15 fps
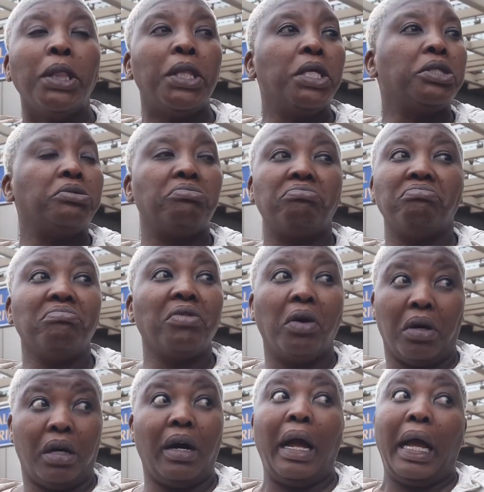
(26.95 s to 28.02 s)
There's
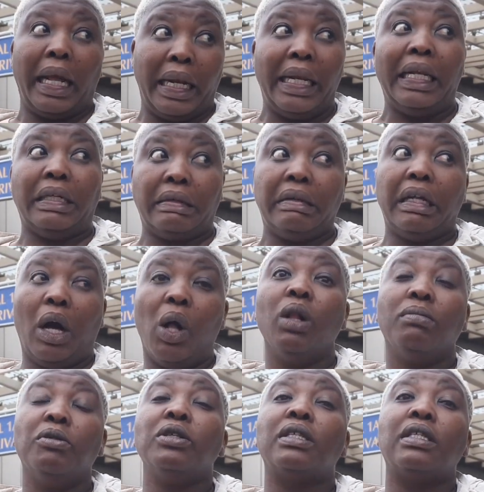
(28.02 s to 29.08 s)
literally
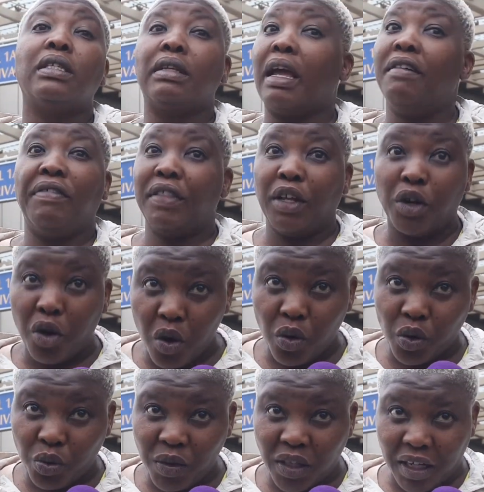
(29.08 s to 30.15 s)
almost everything goes with